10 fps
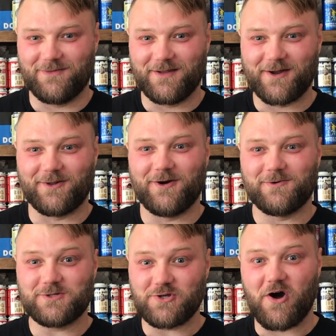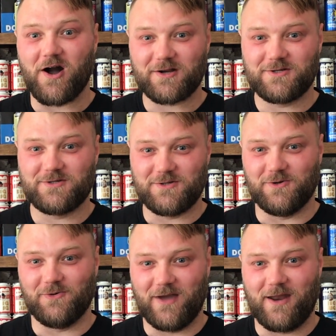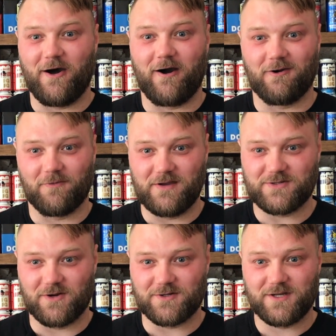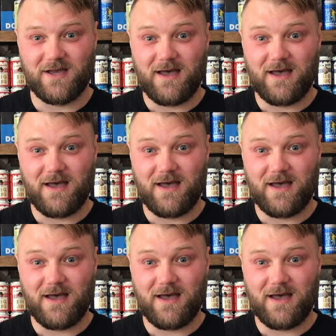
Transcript: let alone talked to in our research.